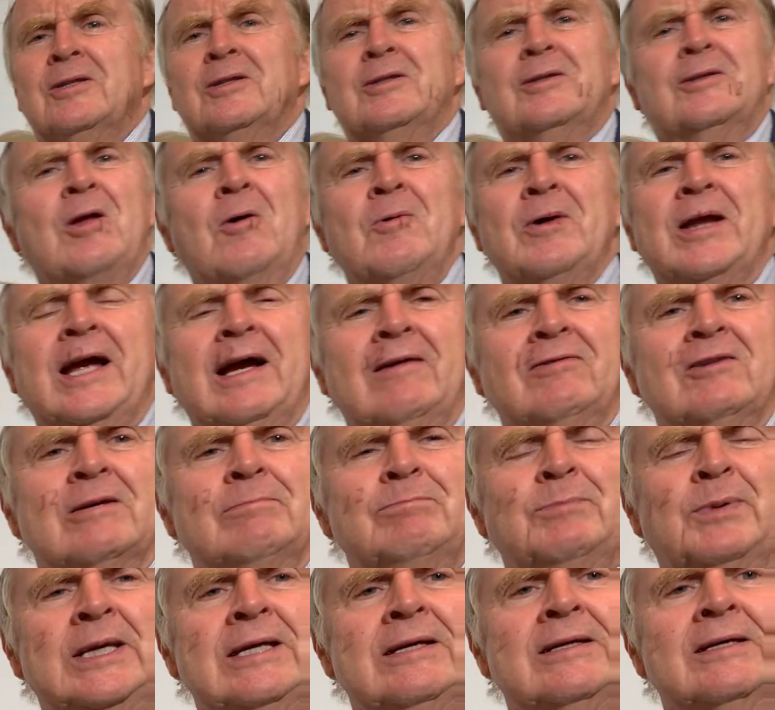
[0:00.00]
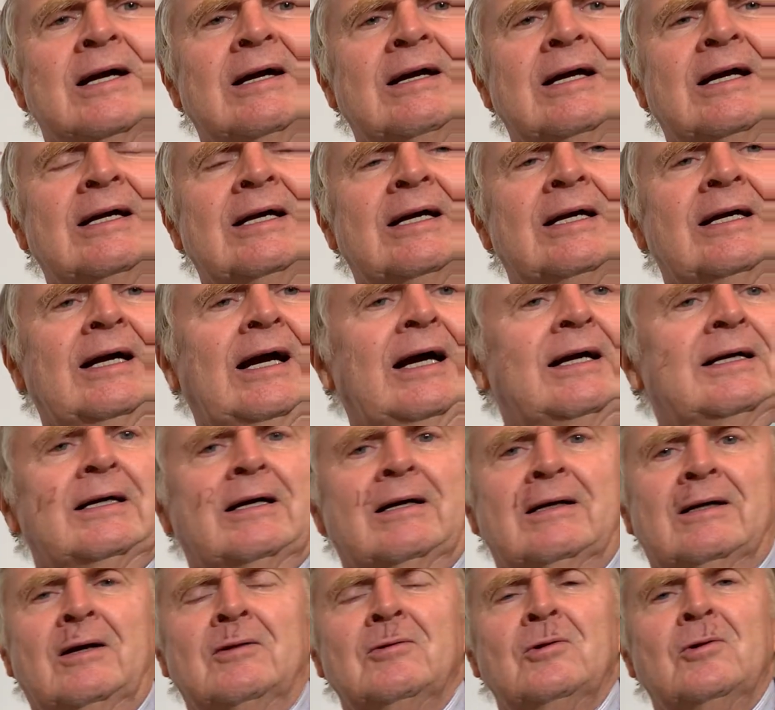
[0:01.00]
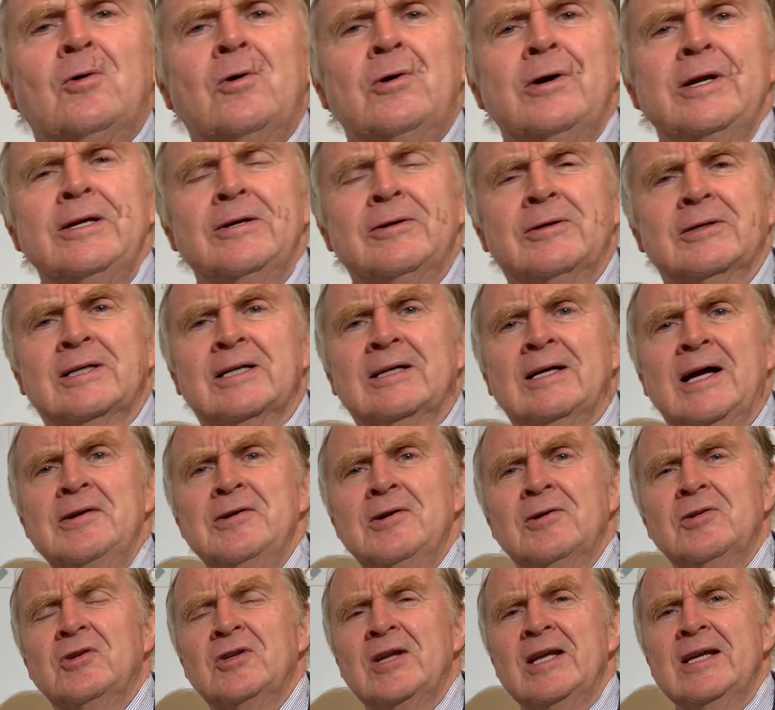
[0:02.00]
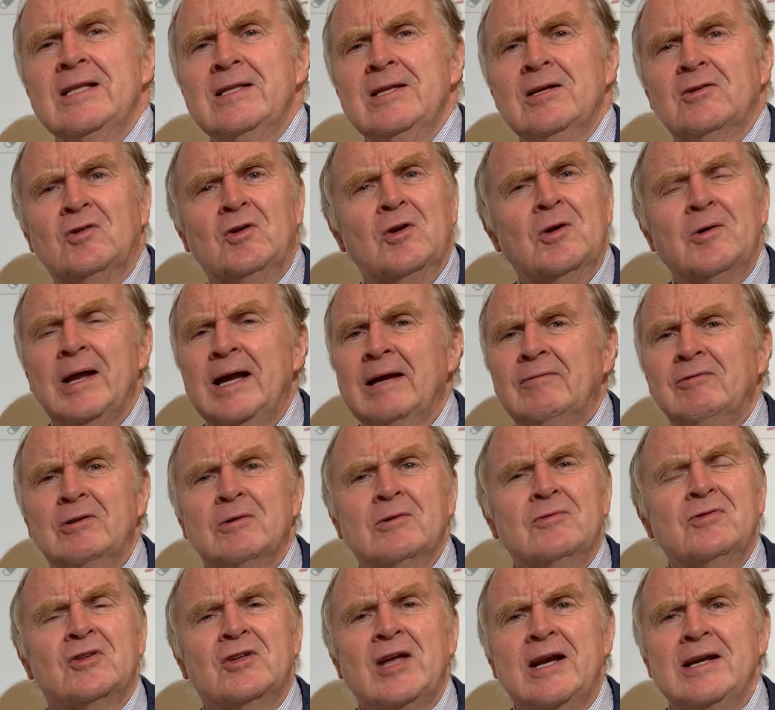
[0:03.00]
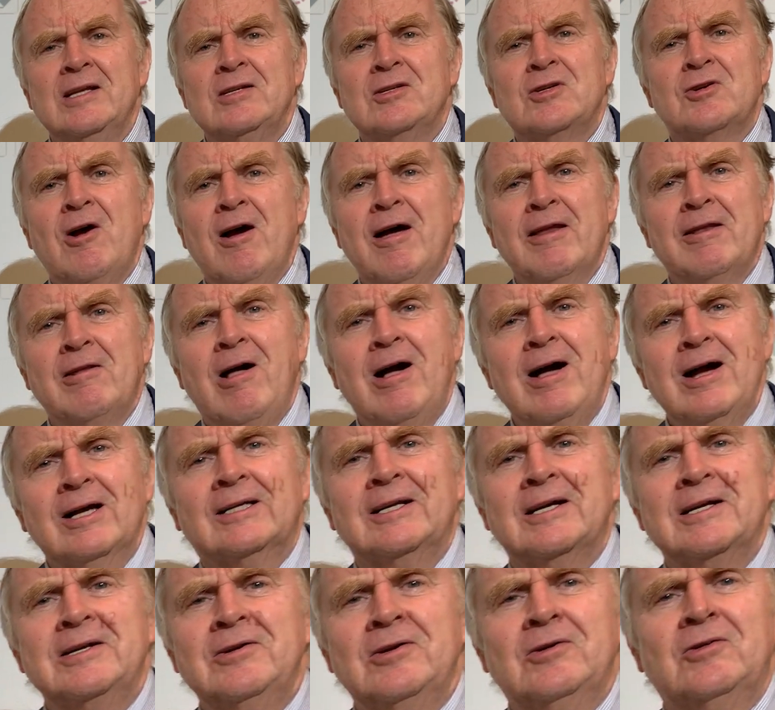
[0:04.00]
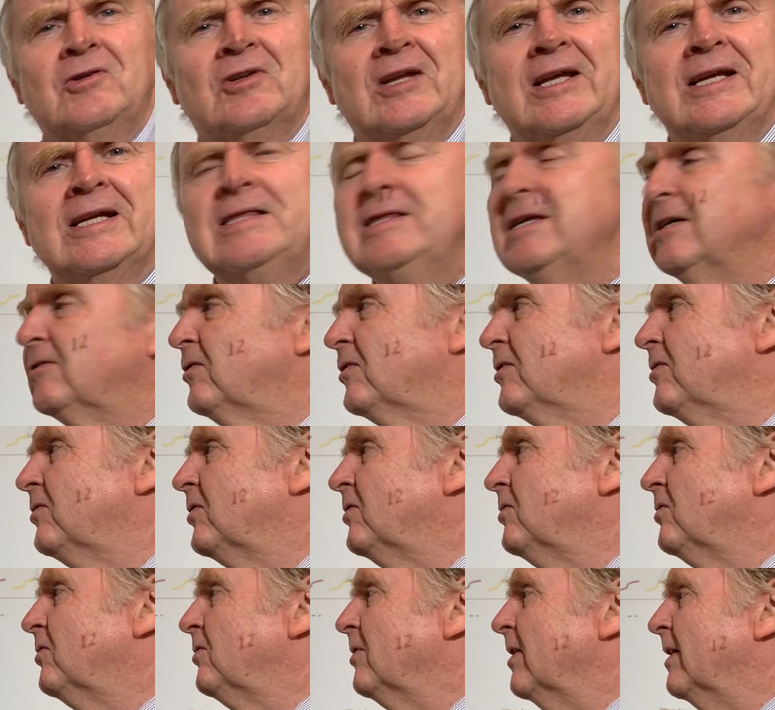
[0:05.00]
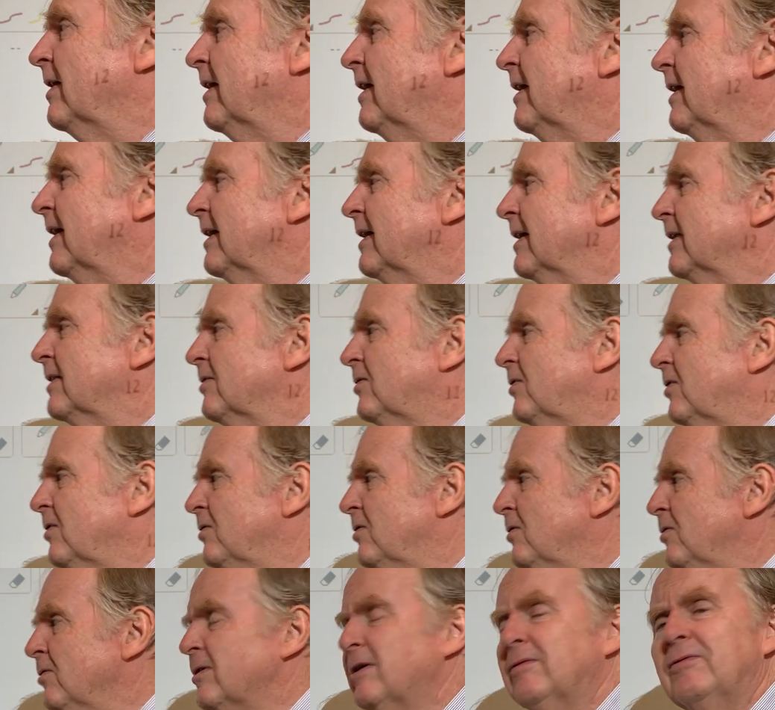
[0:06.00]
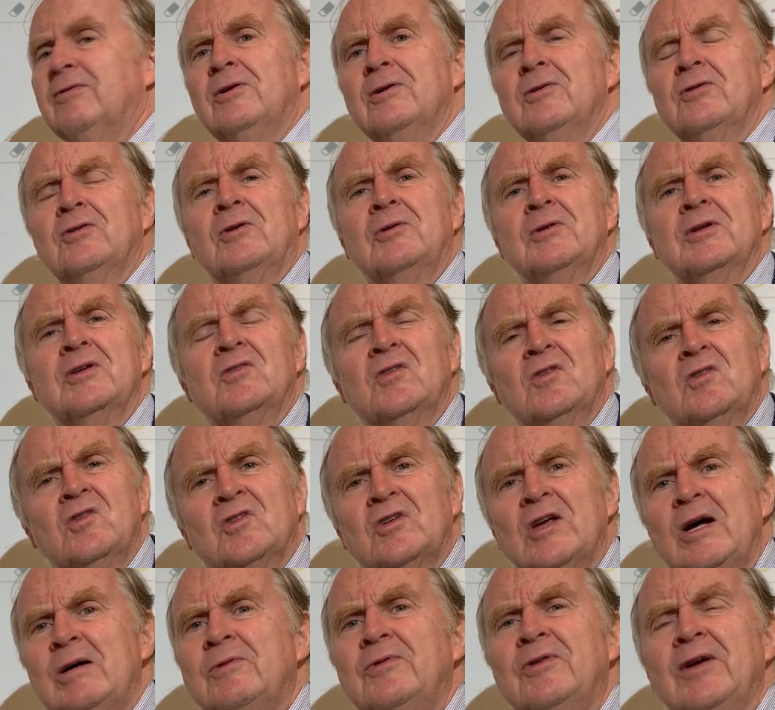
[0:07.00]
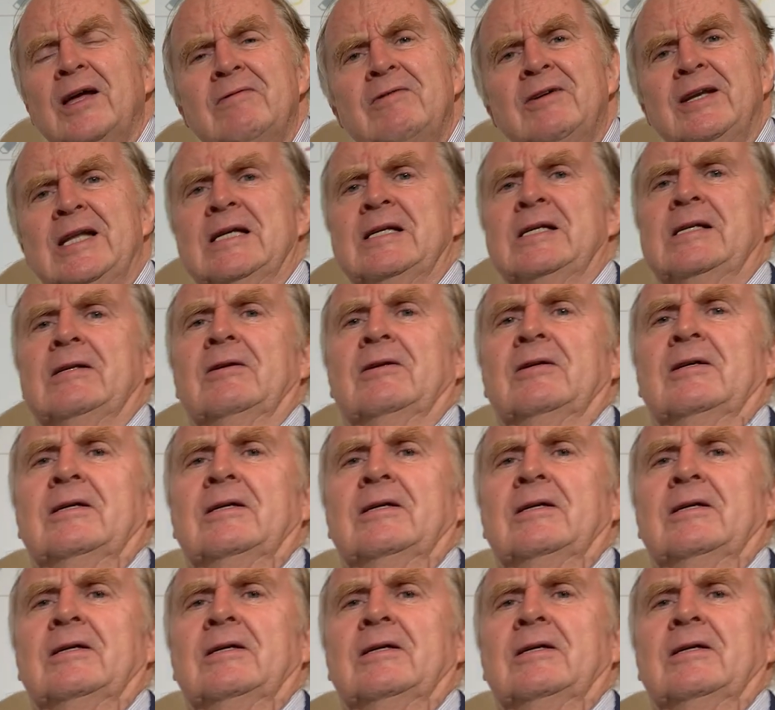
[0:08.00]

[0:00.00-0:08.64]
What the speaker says: don't have to be a lawyer to understand this. You don't have to have studied John Locke to understand this. This is universal. This is self-evident.